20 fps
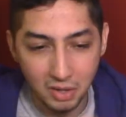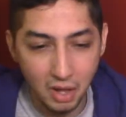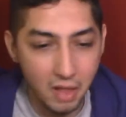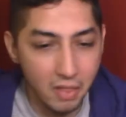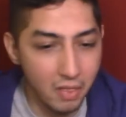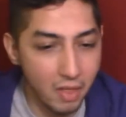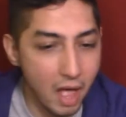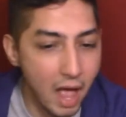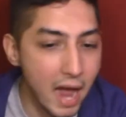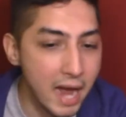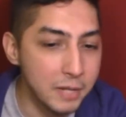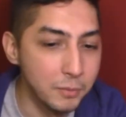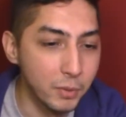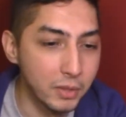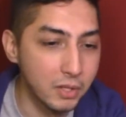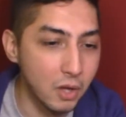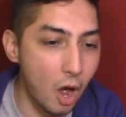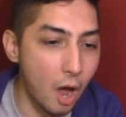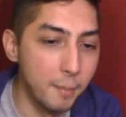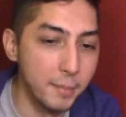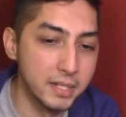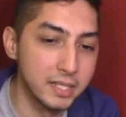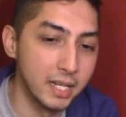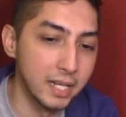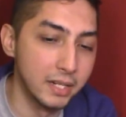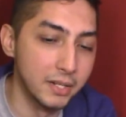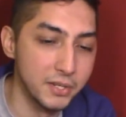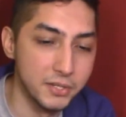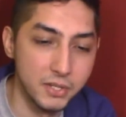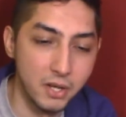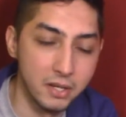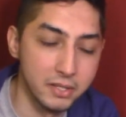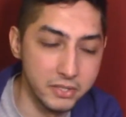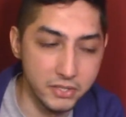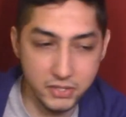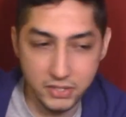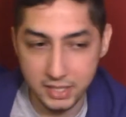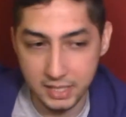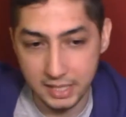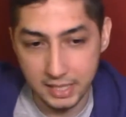online with commentators on a
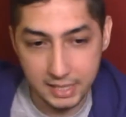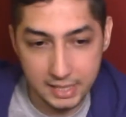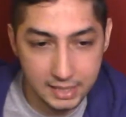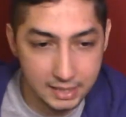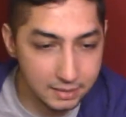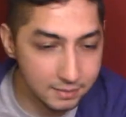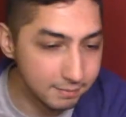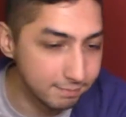scene.